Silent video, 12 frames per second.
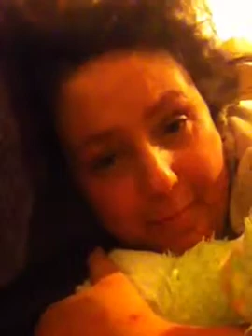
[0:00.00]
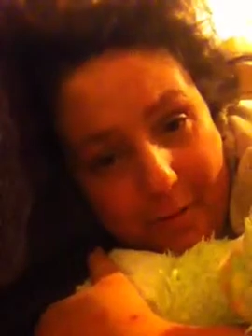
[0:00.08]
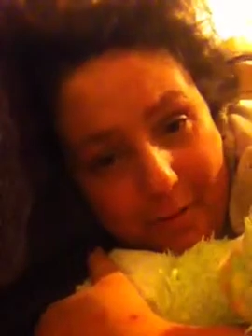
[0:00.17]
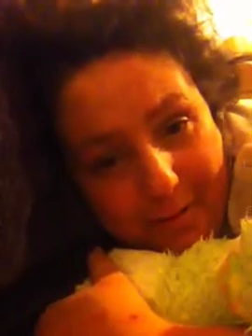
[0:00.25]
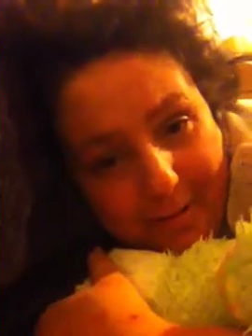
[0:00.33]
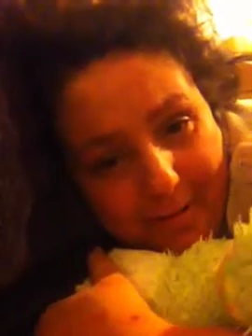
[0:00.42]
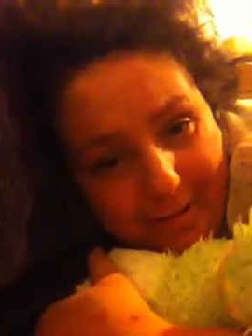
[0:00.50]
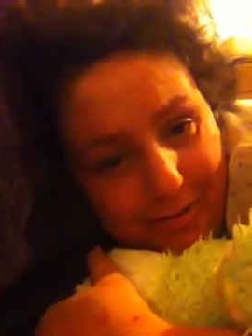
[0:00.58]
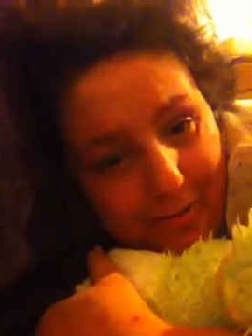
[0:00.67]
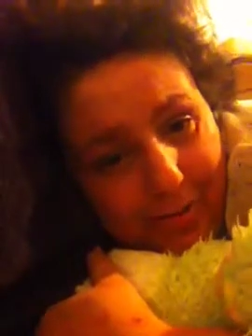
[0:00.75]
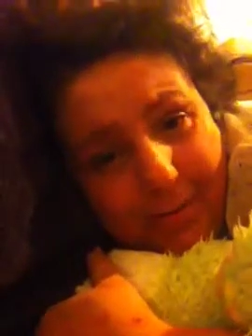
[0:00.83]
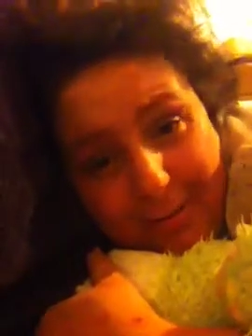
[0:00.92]
about it.
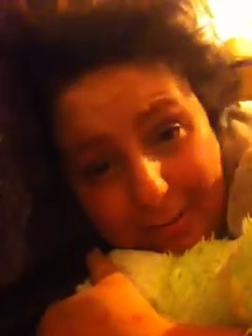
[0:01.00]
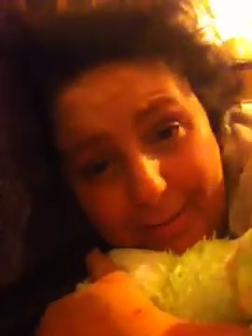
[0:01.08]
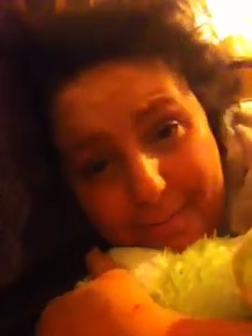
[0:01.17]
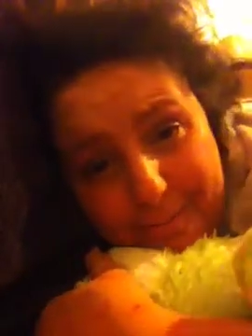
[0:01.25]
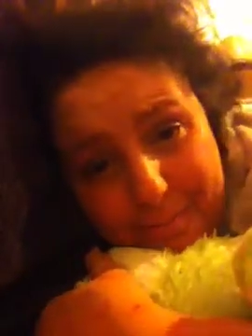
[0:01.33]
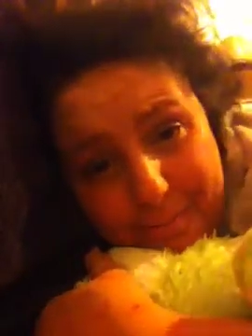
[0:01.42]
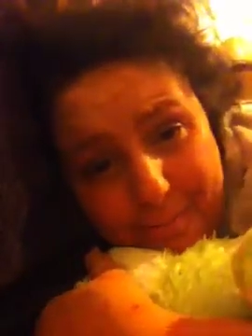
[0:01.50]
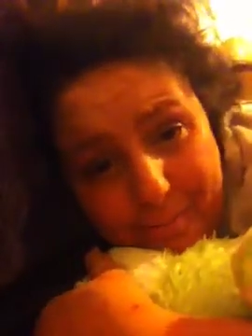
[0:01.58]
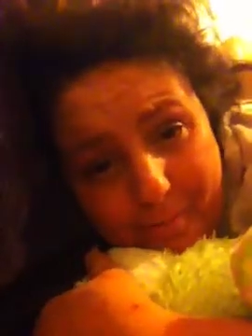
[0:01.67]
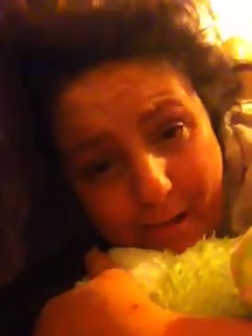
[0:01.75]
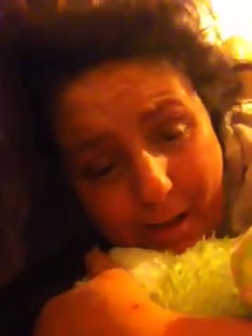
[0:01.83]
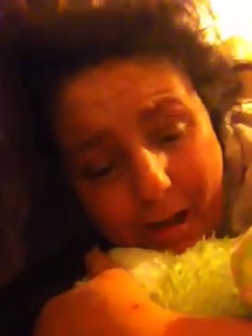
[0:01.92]
Really.
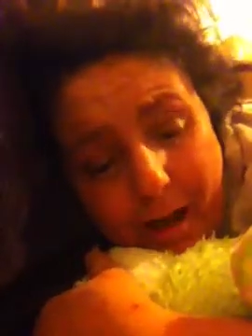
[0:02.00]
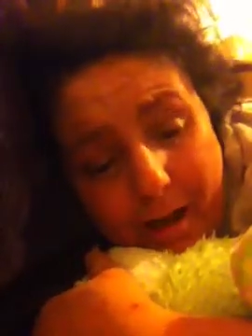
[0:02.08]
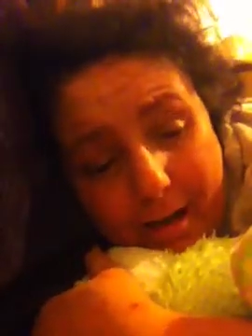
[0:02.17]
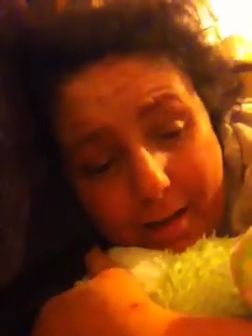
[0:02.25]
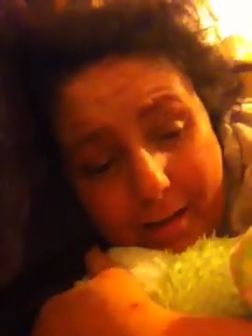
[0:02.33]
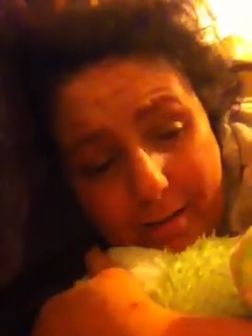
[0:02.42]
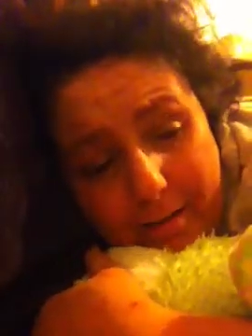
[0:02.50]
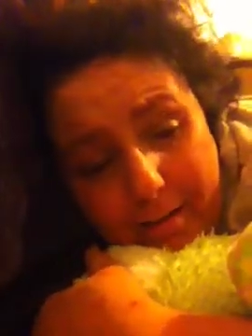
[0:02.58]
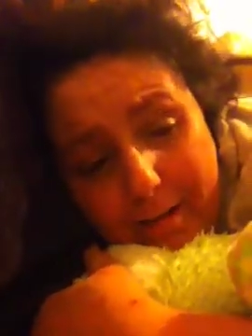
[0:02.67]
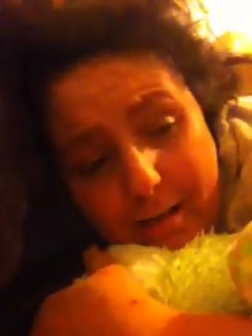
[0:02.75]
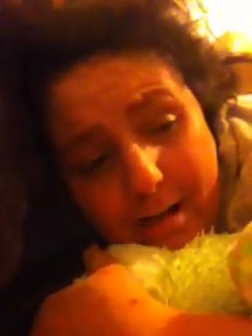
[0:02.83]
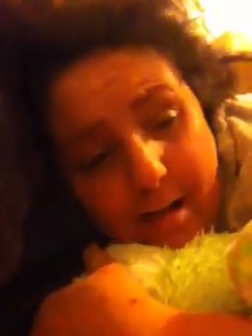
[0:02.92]
I
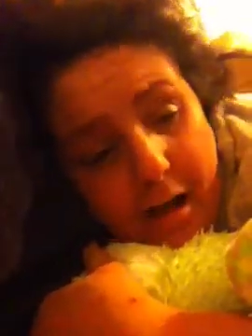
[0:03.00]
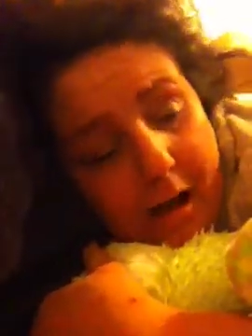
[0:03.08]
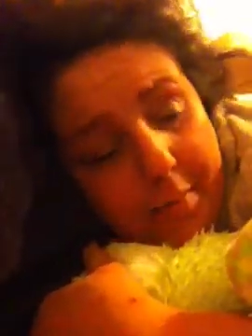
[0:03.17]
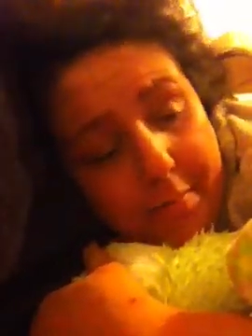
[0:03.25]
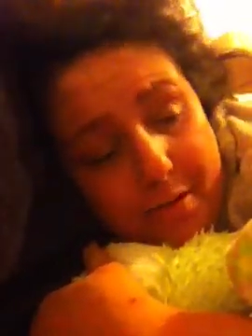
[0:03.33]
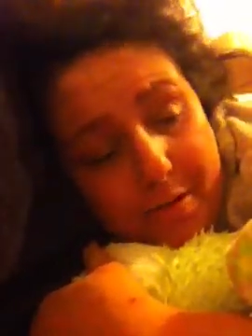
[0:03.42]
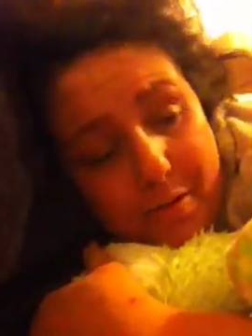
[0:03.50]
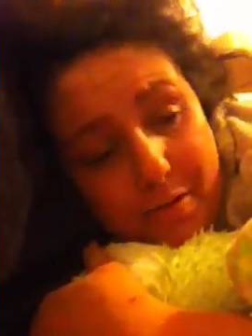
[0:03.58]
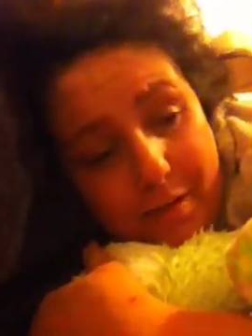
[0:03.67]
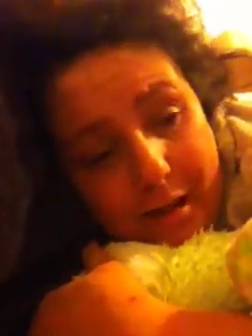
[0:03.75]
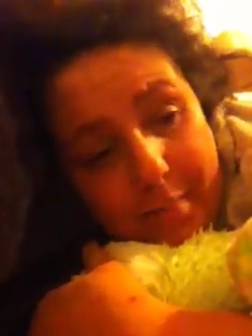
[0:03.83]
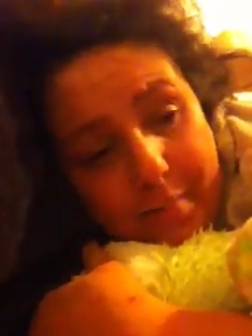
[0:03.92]
miss her a
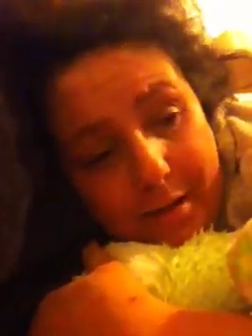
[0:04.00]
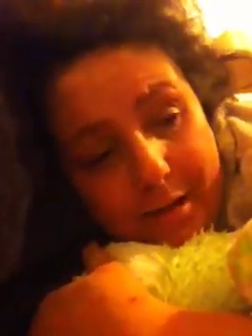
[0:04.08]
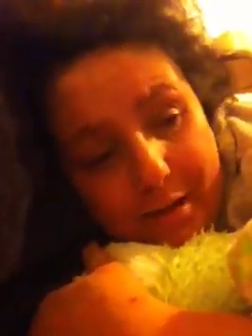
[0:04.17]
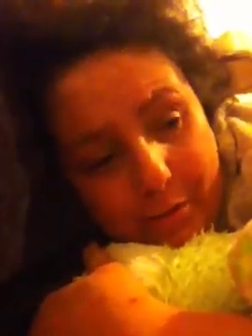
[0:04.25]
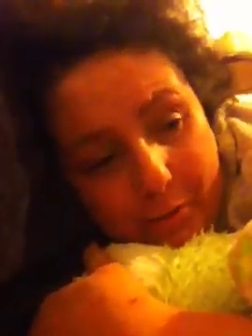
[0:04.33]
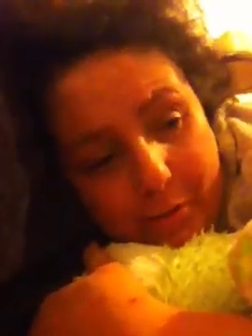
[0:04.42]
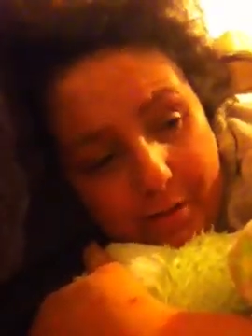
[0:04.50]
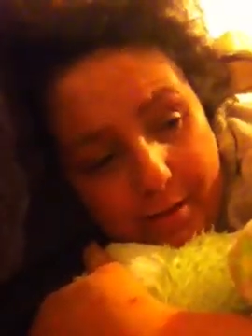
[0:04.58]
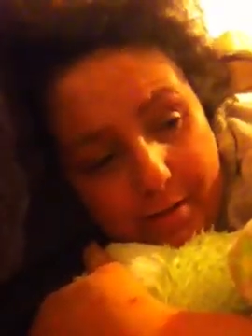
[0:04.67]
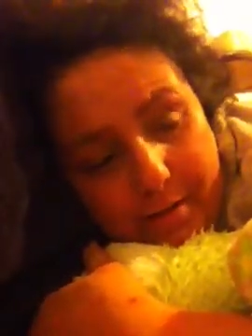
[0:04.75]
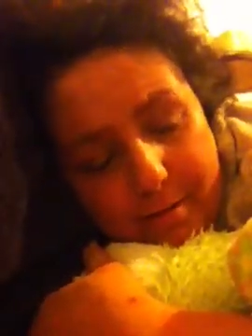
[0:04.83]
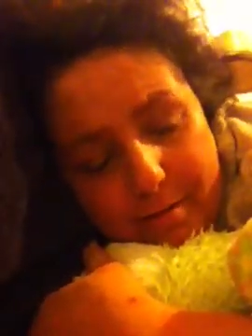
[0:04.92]
lot, but I know
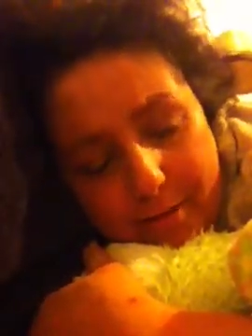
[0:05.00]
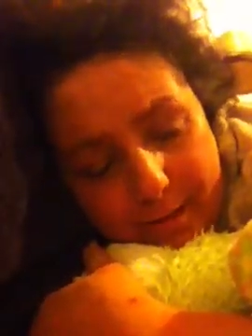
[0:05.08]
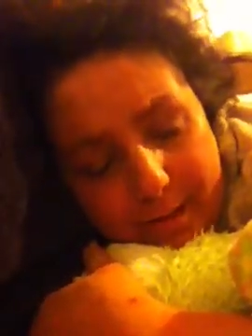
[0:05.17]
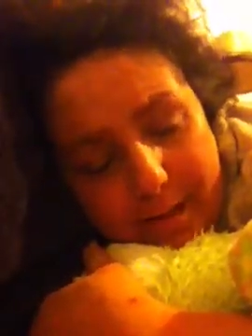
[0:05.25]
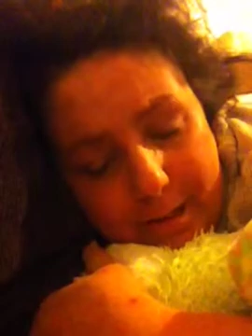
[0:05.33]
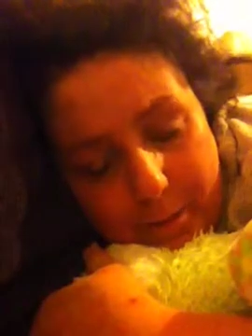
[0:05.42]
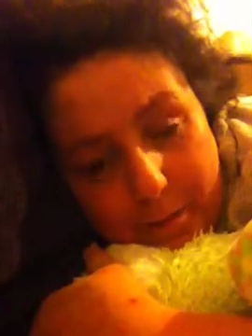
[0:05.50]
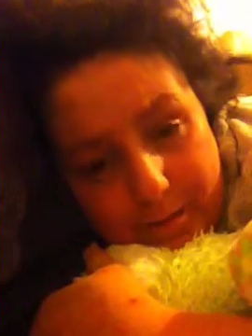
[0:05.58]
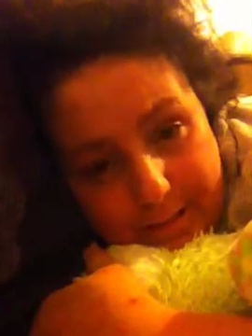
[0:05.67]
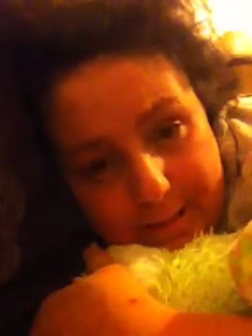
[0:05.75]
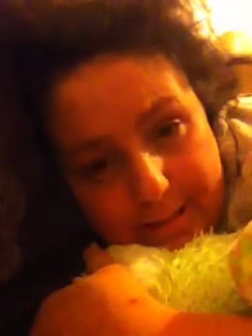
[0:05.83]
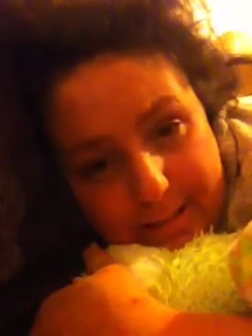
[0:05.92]
that it
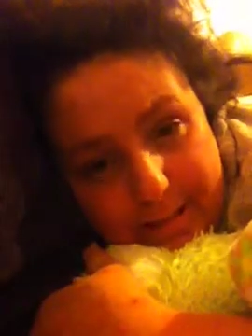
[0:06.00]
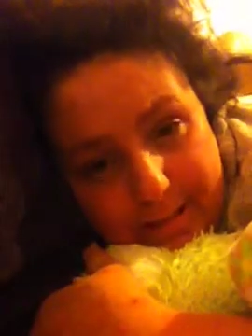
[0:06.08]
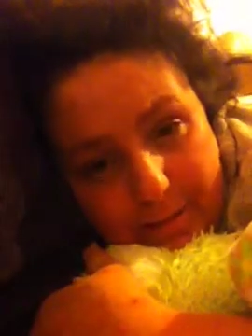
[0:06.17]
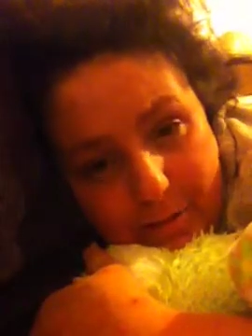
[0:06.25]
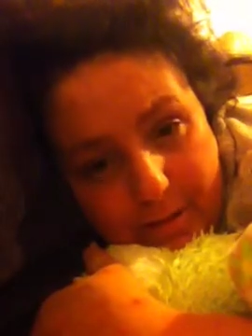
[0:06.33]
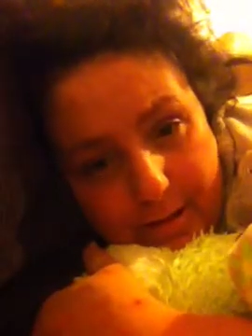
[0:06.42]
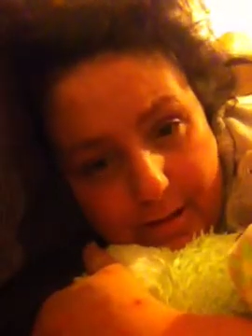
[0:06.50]
was necessary.